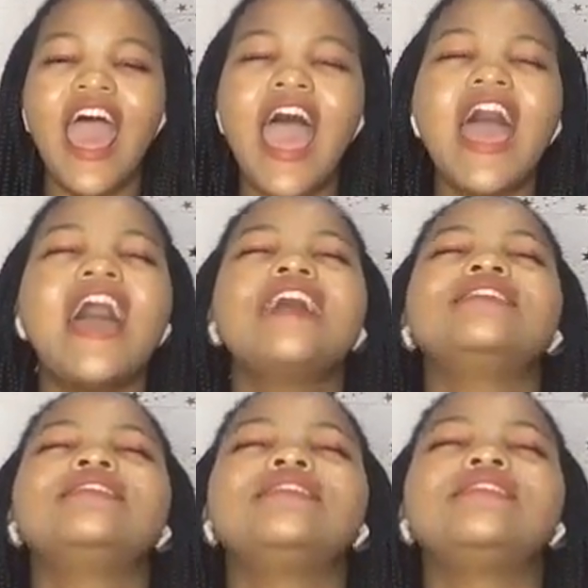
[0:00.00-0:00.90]

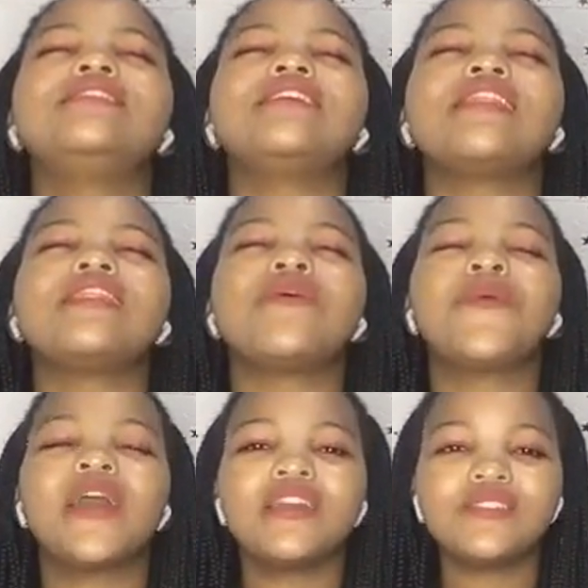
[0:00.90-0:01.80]
and they
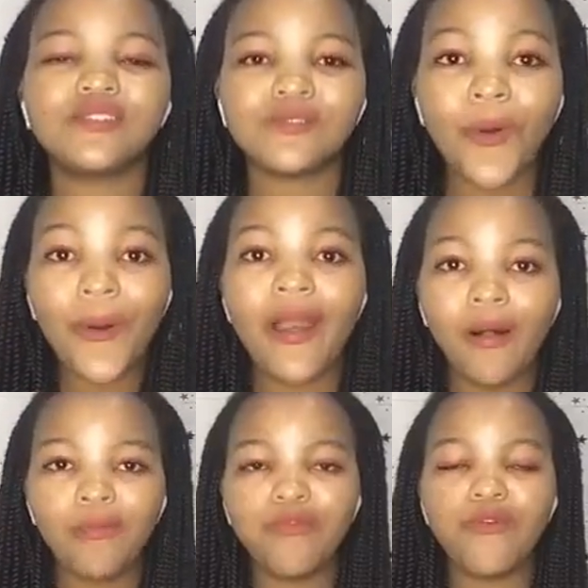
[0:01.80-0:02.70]
were so
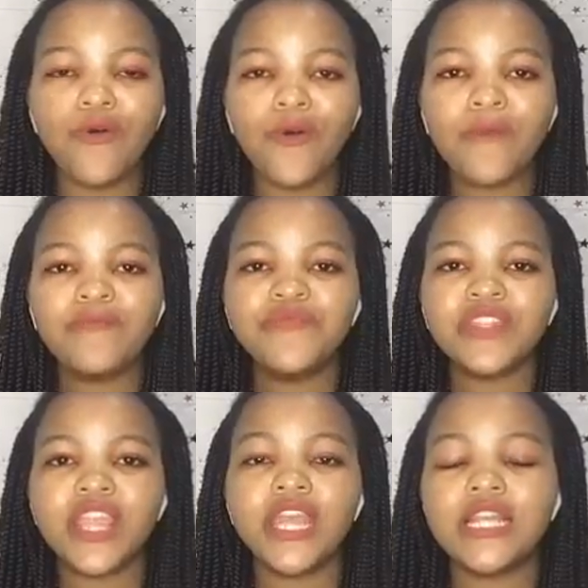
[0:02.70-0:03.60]
helpful
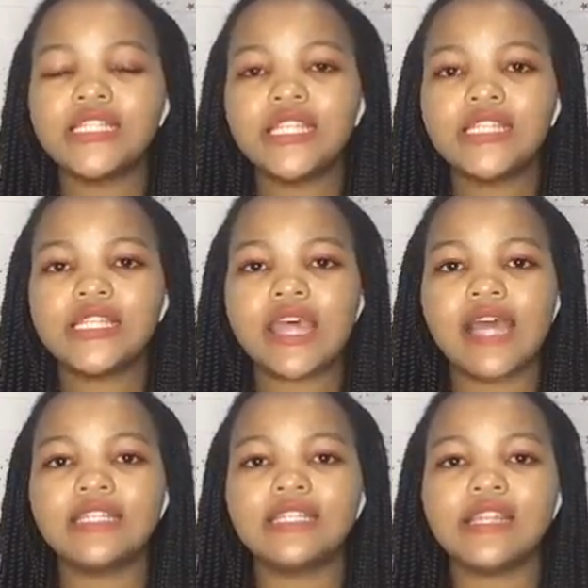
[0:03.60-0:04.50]
in a sense
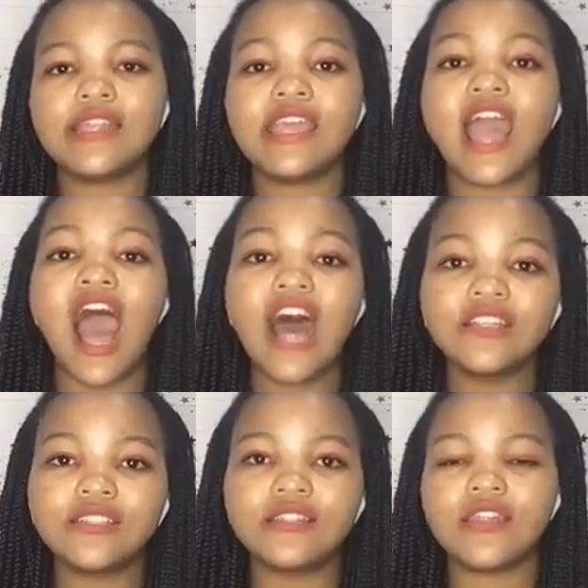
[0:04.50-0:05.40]
that they
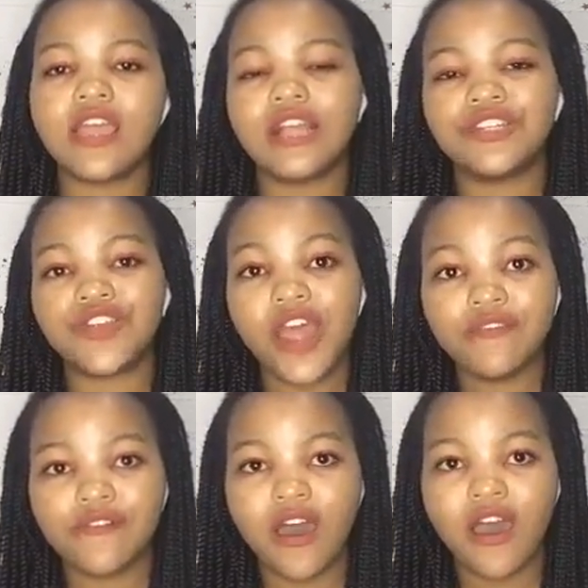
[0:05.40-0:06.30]
asked their
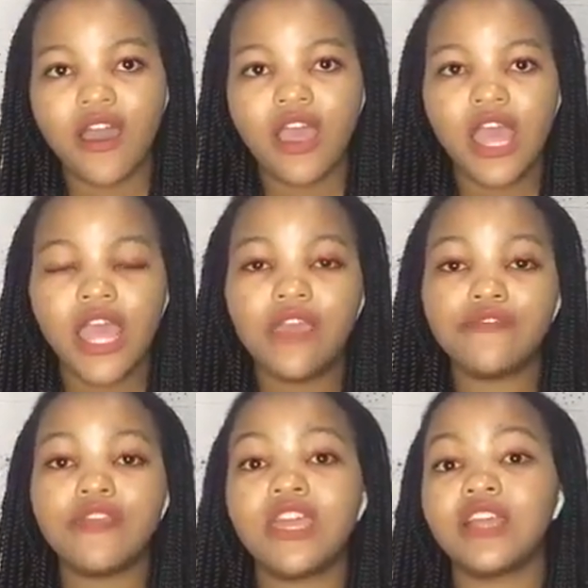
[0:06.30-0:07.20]
driver
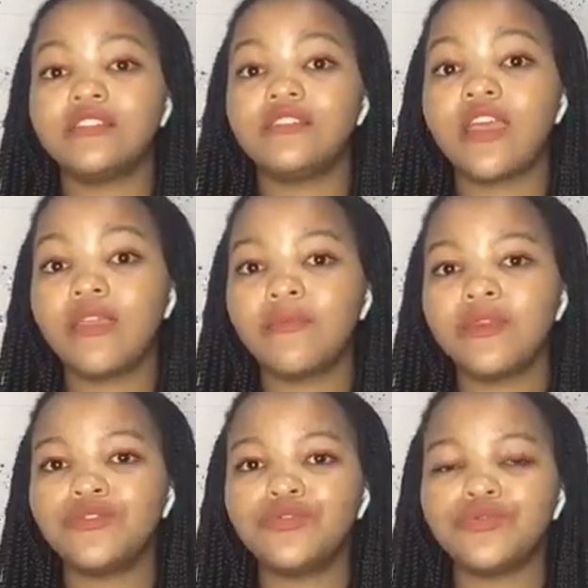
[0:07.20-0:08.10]
if they could take me
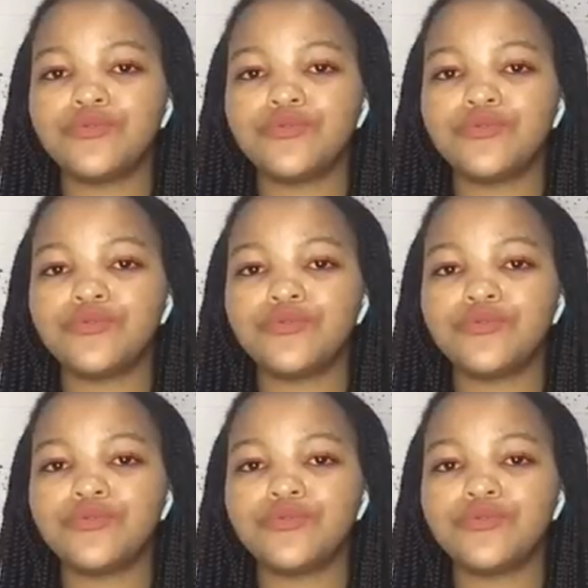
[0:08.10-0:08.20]
to